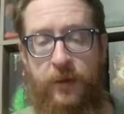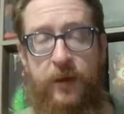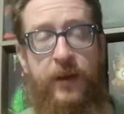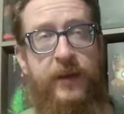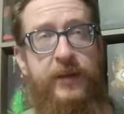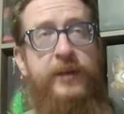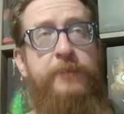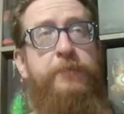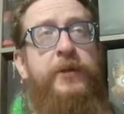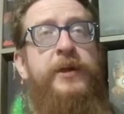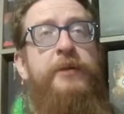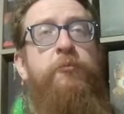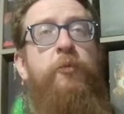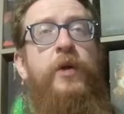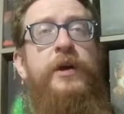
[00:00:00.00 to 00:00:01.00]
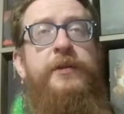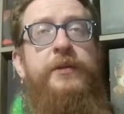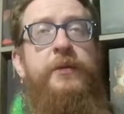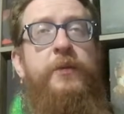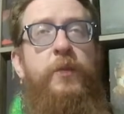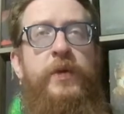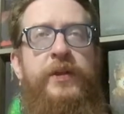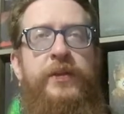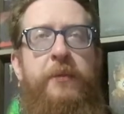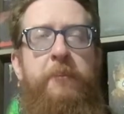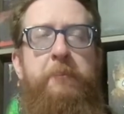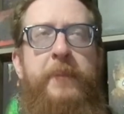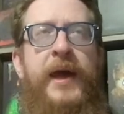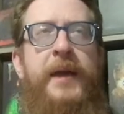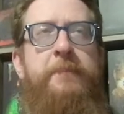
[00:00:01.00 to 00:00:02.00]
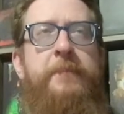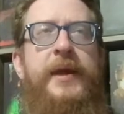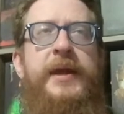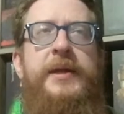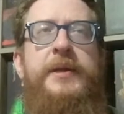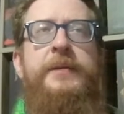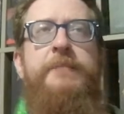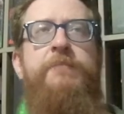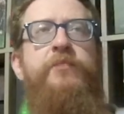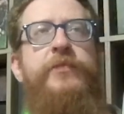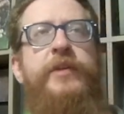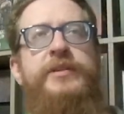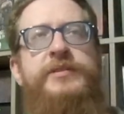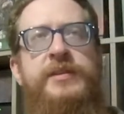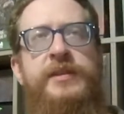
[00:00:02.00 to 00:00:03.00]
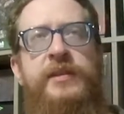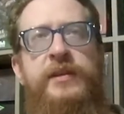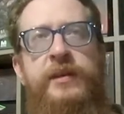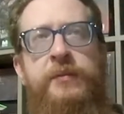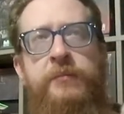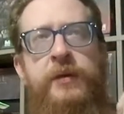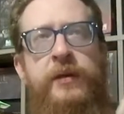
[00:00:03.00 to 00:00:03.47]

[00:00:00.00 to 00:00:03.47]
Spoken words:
I did play one with Batman as a theme.